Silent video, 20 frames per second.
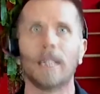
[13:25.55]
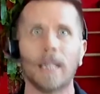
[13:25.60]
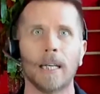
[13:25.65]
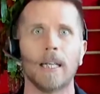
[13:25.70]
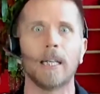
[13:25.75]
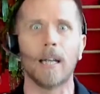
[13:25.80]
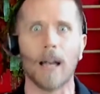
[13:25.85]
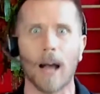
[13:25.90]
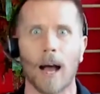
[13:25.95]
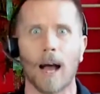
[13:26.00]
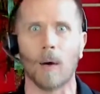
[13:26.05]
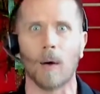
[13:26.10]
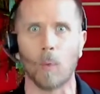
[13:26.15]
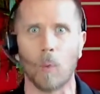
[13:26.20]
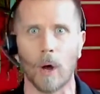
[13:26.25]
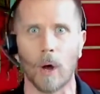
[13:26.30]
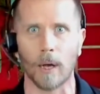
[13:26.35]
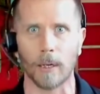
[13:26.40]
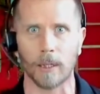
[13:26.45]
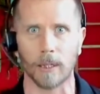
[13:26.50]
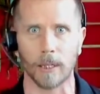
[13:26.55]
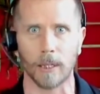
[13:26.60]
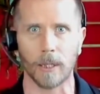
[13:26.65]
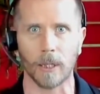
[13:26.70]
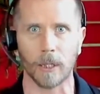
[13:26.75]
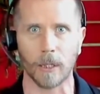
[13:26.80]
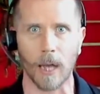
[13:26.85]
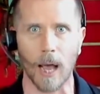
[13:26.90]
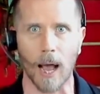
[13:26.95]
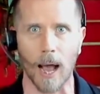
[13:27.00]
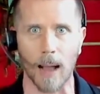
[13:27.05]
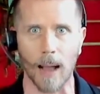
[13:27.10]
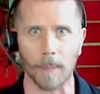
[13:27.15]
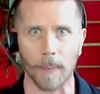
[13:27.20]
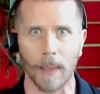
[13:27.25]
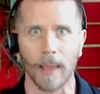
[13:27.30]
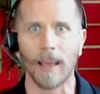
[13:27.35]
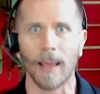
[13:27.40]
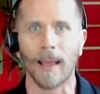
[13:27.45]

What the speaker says: did not want to stop.